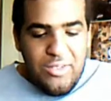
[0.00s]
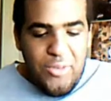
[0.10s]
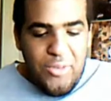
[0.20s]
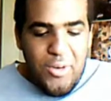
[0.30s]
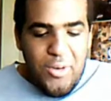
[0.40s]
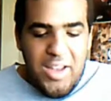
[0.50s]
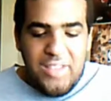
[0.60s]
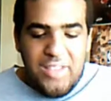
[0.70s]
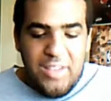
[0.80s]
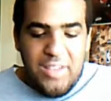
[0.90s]

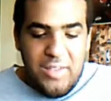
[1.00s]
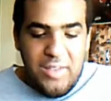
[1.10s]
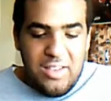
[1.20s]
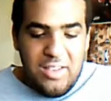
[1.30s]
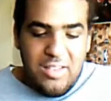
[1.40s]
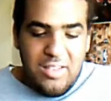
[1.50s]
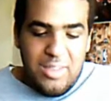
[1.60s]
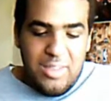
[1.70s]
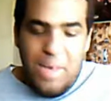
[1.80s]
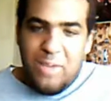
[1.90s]
487.
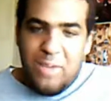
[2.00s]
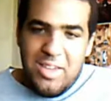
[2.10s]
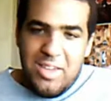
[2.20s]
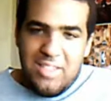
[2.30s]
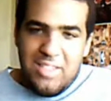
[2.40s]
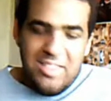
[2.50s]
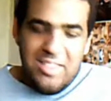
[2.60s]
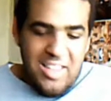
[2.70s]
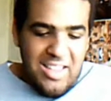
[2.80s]
The battle begins.